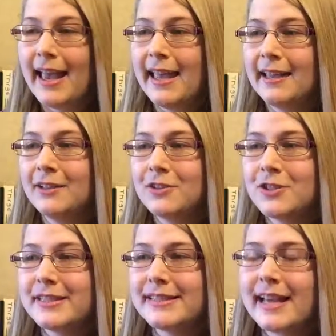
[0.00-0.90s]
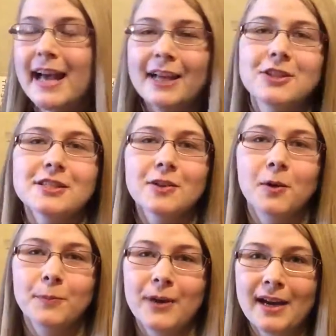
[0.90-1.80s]
And I just
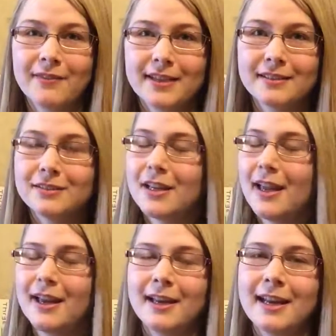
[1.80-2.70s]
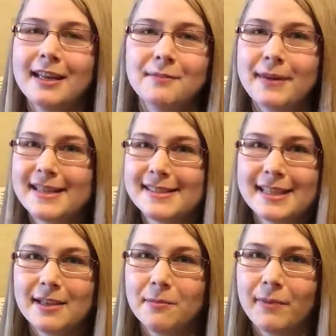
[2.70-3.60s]
hope you have an
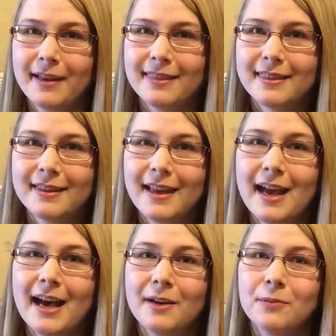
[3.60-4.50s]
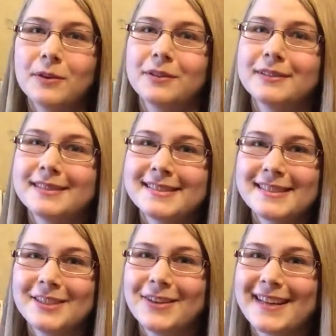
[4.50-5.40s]
amazing month. I will
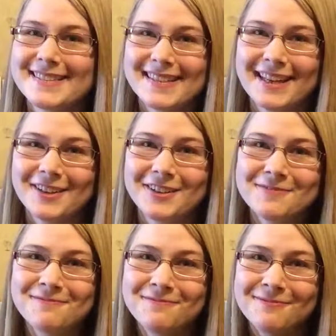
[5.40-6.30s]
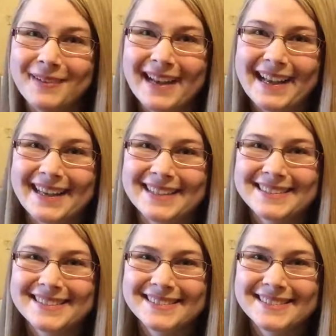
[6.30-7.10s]
see you guys later. Bye.